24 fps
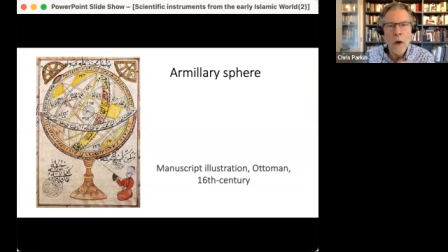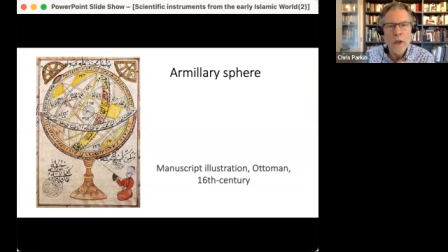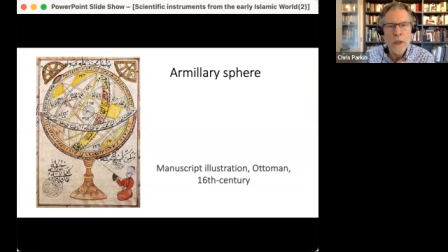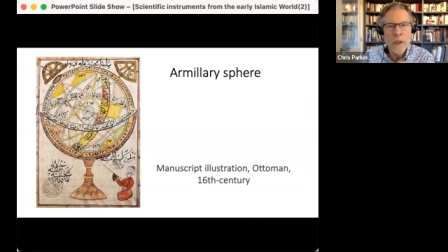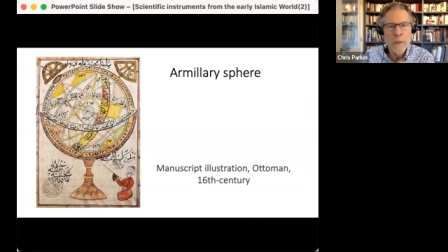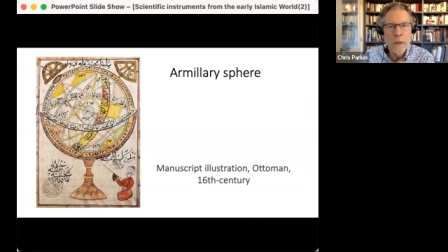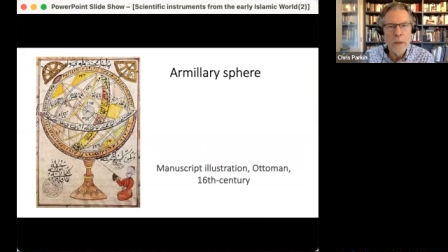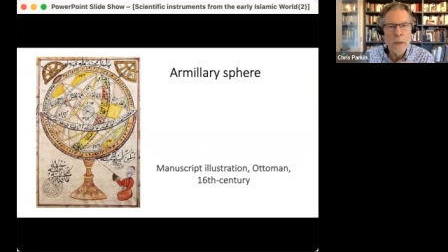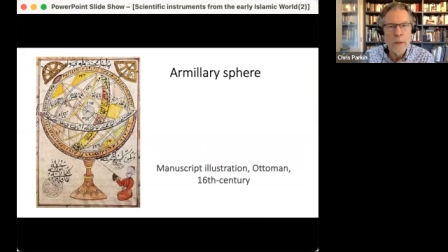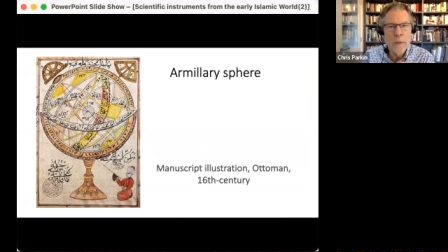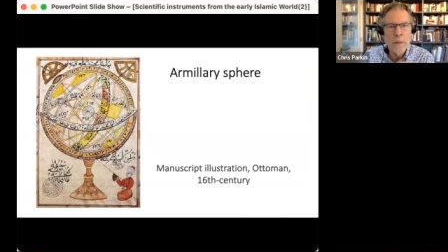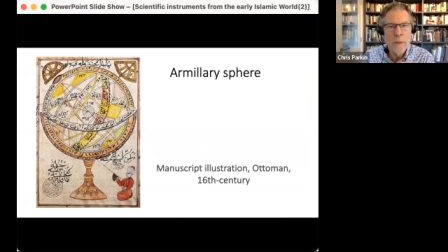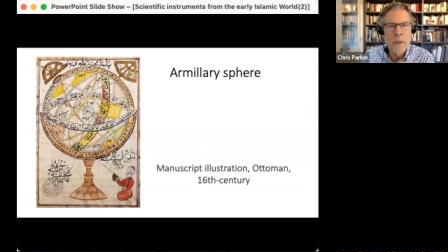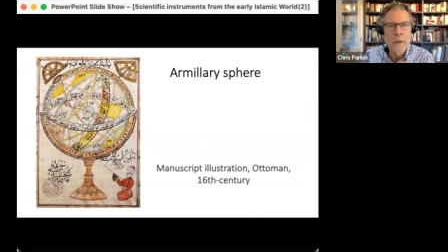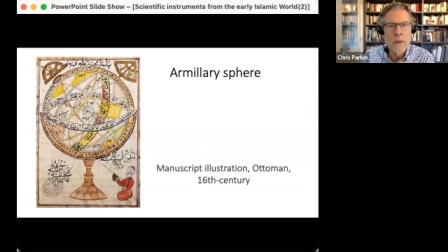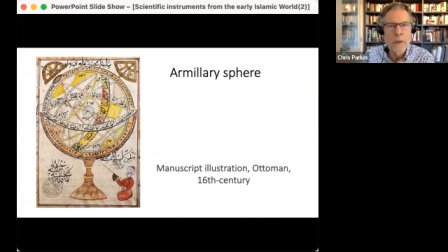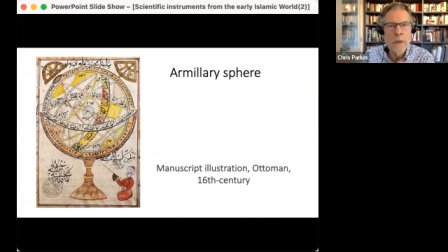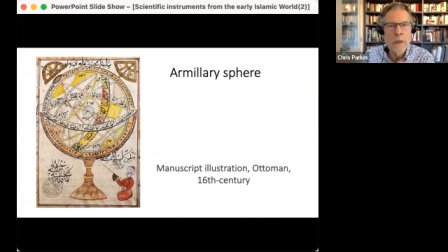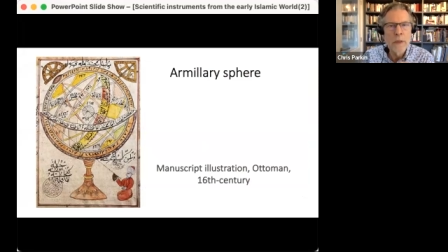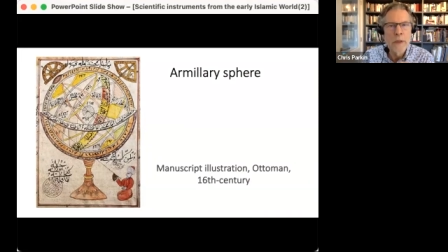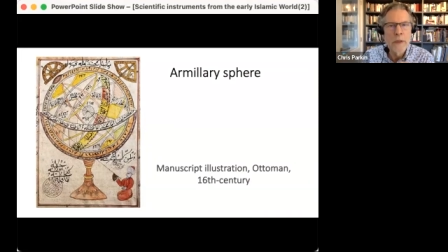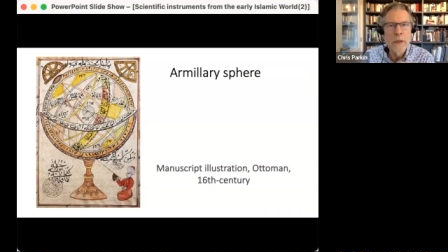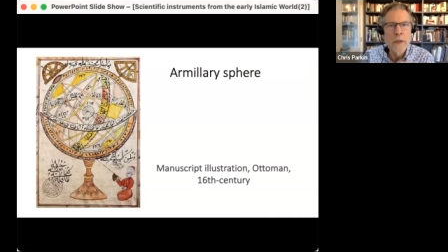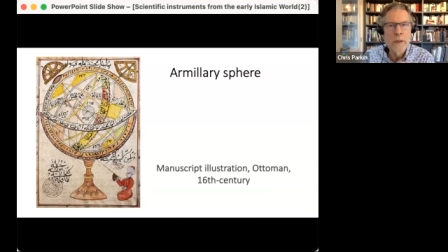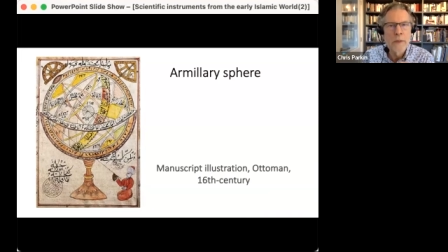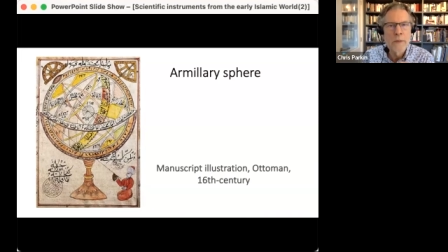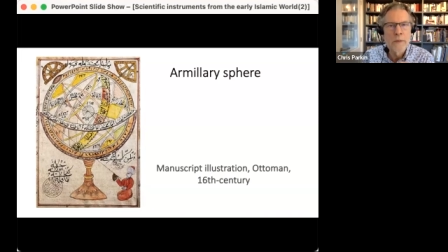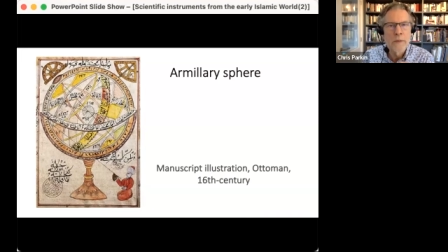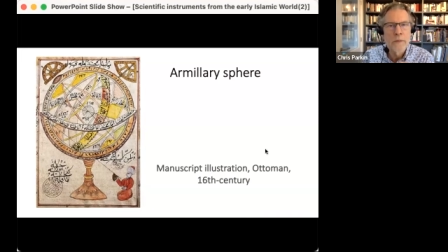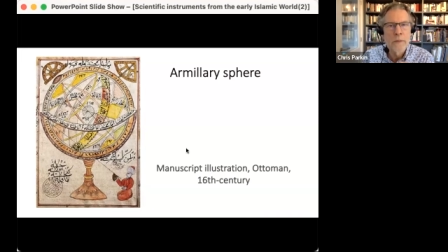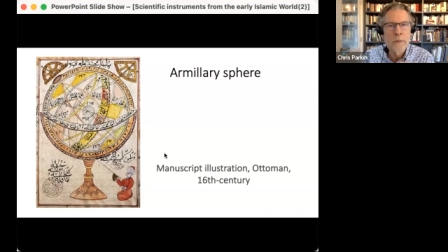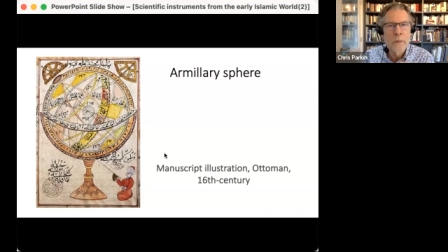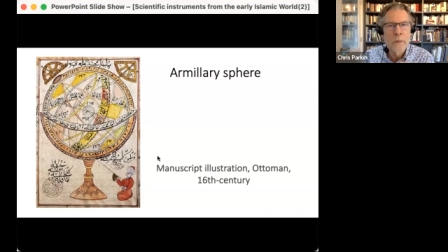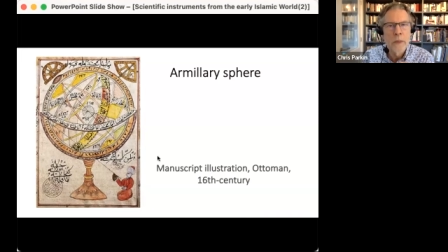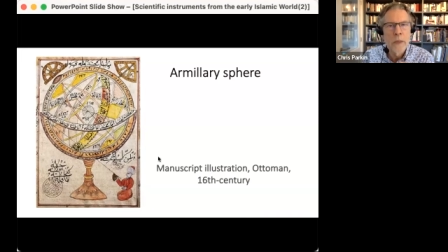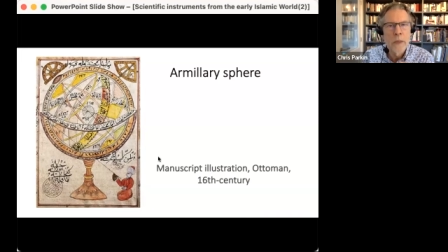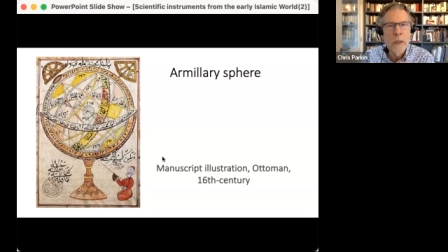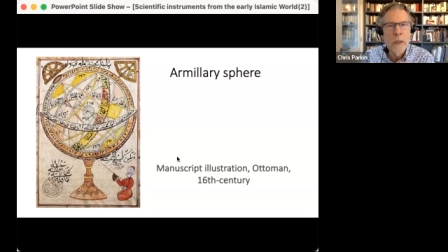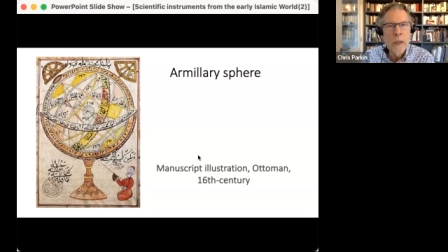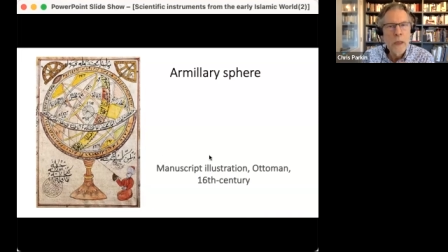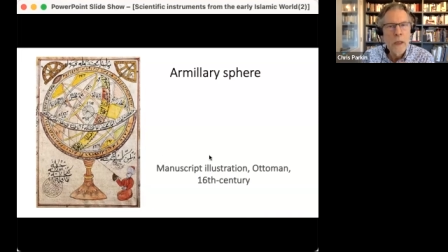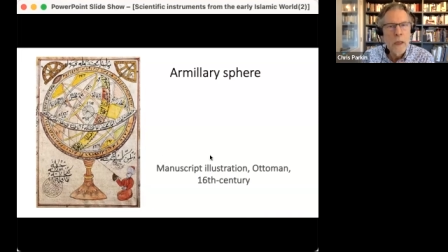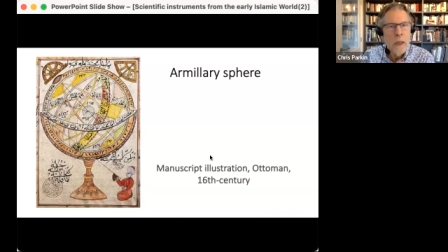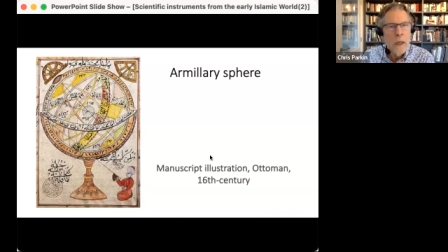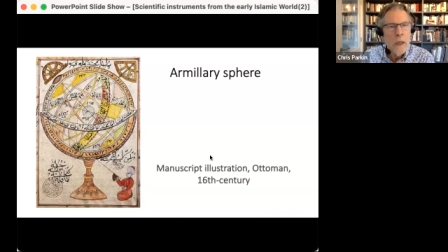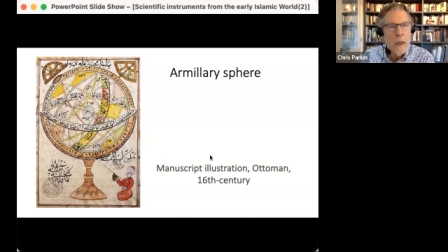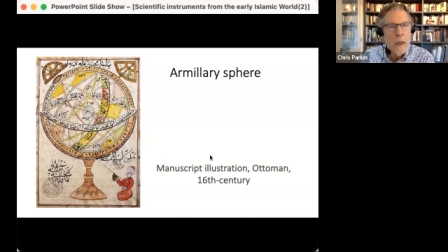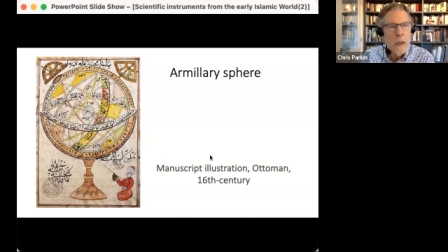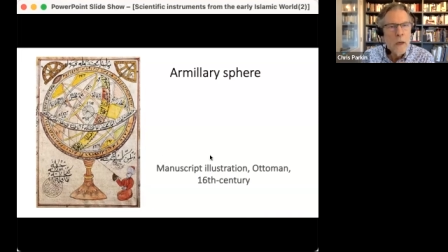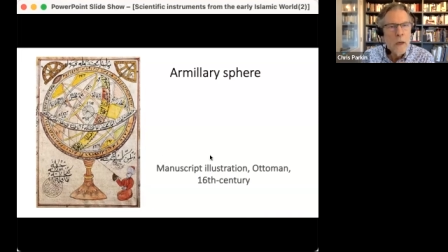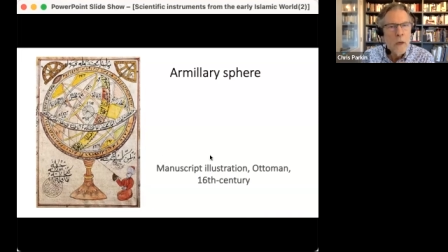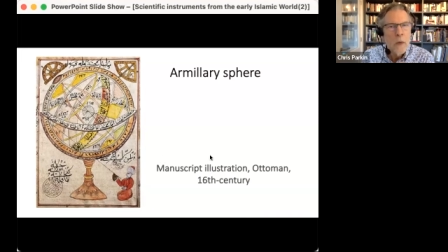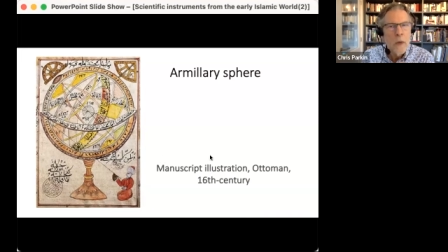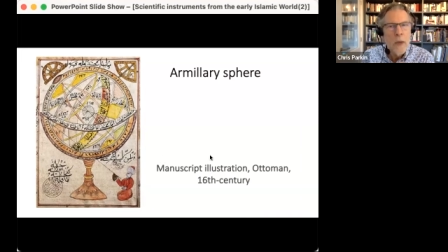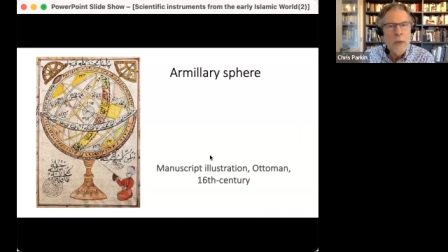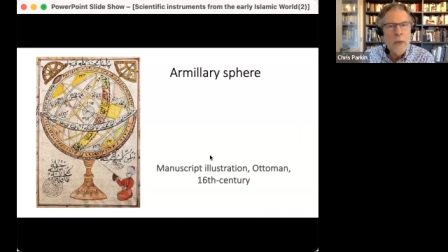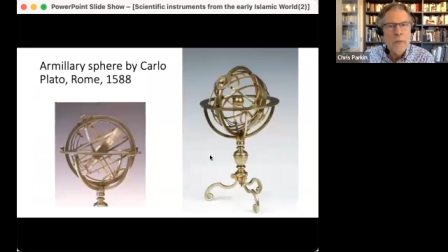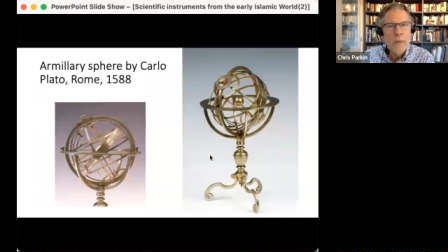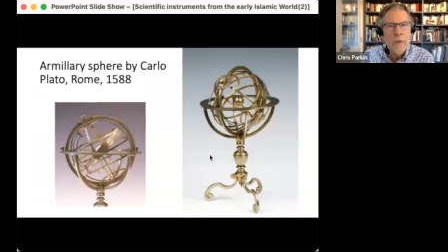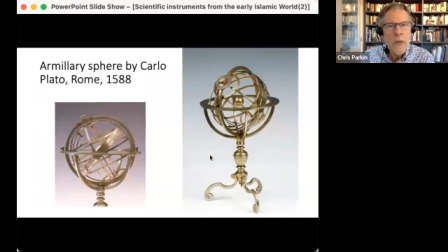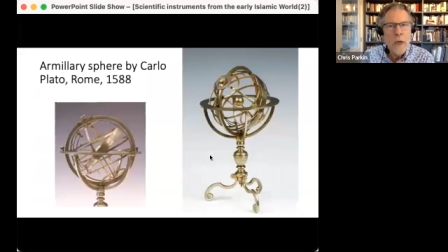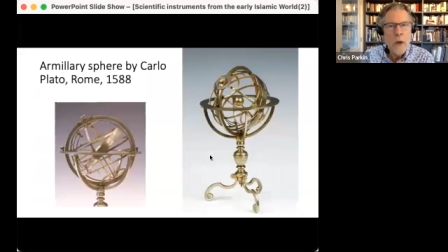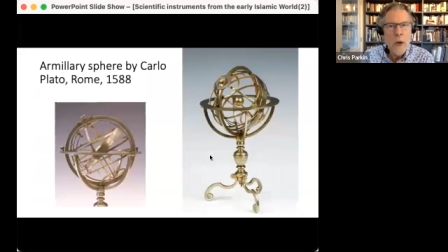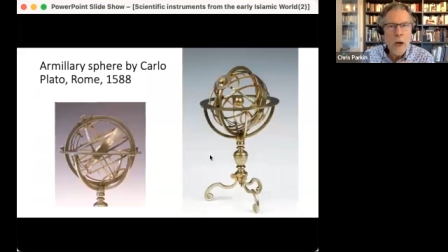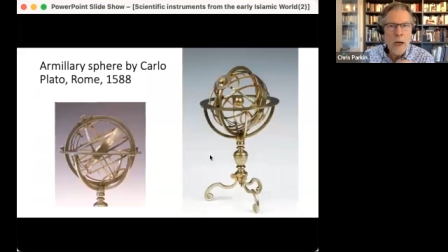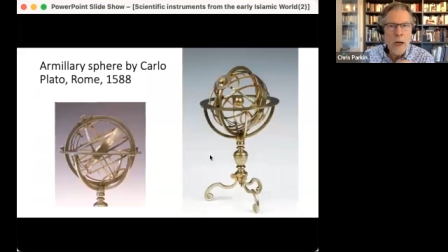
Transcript: Ottoman period. We have no